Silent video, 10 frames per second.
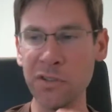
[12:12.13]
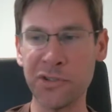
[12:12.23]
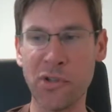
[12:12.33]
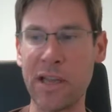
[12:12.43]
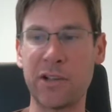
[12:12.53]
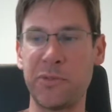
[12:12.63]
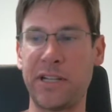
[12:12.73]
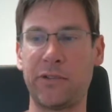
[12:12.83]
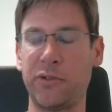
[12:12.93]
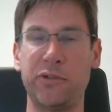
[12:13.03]
So that comes
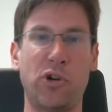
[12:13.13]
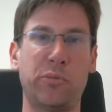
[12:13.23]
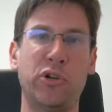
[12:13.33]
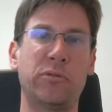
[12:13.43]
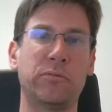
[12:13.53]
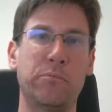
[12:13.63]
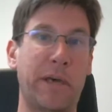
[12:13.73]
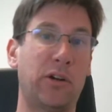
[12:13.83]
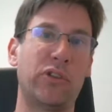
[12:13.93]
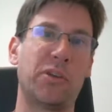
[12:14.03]
down to, don't put
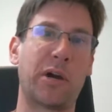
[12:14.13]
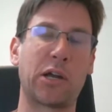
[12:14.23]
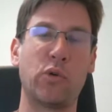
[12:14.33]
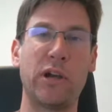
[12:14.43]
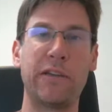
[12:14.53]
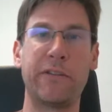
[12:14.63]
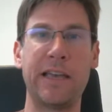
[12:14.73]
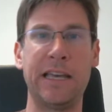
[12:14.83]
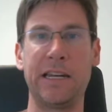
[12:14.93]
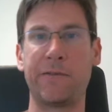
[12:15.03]
metal in the microwave,
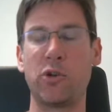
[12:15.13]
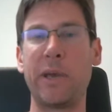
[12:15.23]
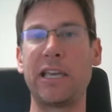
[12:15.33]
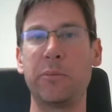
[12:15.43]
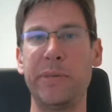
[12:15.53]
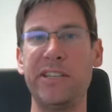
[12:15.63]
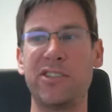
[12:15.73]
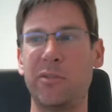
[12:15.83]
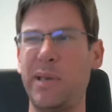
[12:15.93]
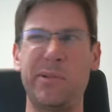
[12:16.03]
and if you're making
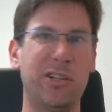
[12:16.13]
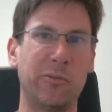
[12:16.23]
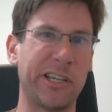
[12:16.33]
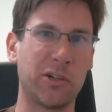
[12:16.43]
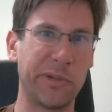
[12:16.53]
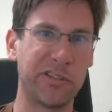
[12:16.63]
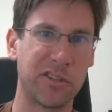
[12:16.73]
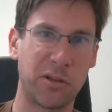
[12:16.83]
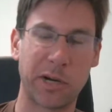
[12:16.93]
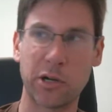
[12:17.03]
pizza, maybe you don't make your pizza
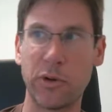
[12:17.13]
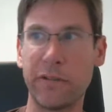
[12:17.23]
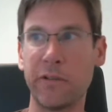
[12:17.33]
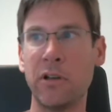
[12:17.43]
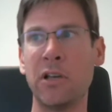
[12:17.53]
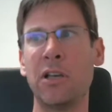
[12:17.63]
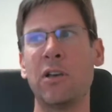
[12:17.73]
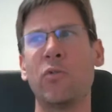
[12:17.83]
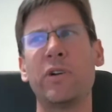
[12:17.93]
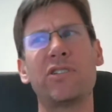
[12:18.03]
in the microwave,
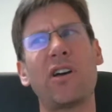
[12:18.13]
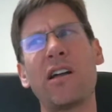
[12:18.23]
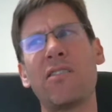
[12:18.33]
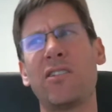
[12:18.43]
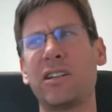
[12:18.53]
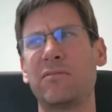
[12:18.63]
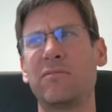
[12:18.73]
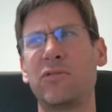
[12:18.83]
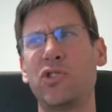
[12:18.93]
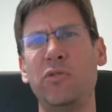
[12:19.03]
which I thought
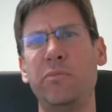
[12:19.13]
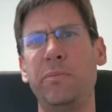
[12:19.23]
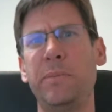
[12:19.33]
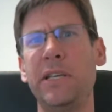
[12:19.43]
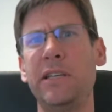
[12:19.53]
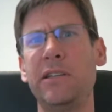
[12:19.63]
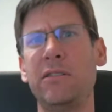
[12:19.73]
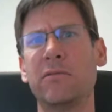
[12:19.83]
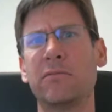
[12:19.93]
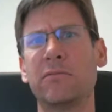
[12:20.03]
should
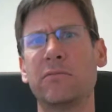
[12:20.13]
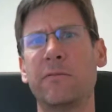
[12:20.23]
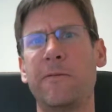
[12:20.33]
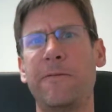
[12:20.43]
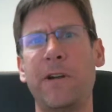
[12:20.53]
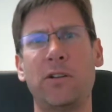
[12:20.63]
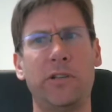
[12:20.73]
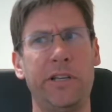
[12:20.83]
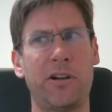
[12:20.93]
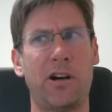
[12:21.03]
be
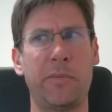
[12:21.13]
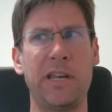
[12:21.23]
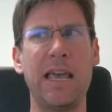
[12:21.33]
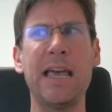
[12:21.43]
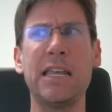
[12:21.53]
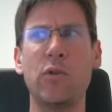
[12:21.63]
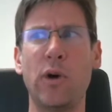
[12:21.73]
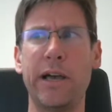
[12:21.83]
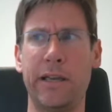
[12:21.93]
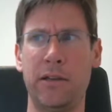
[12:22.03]
fairly common
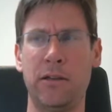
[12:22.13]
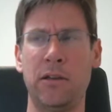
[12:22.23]
anyway.